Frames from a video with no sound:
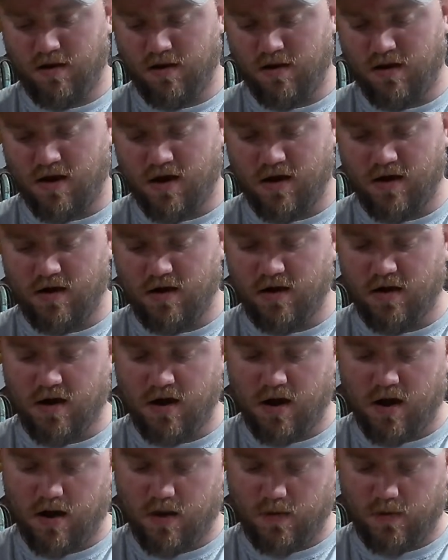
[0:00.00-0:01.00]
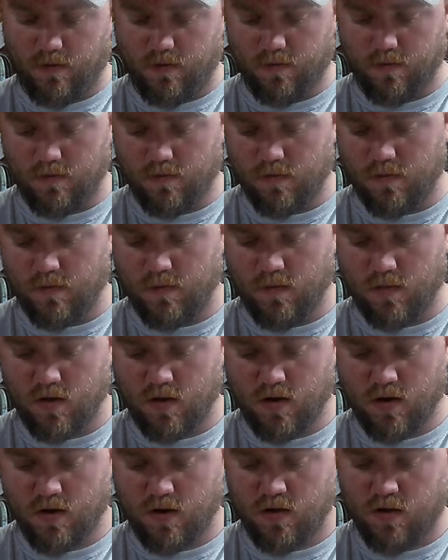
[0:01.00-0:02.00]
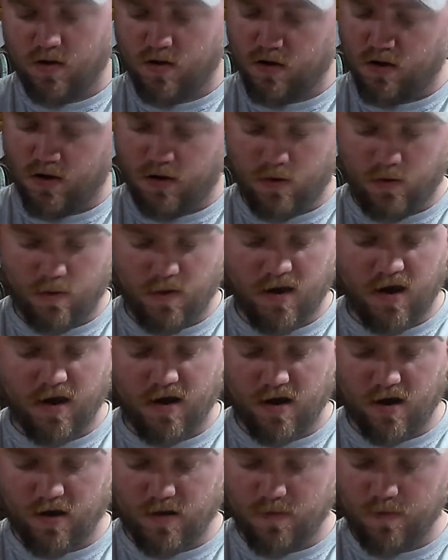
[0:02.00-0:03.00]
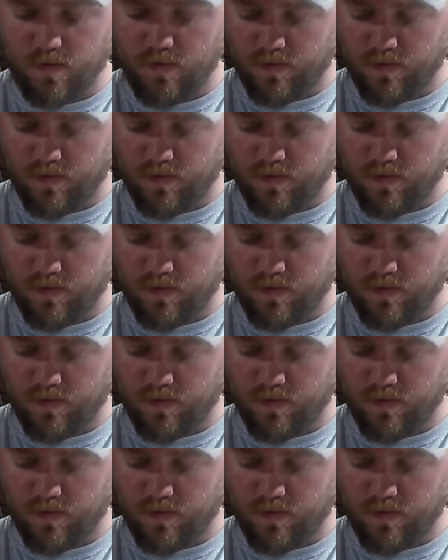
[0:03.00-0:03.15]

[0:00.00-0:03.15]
Tie your knot. Don't matter.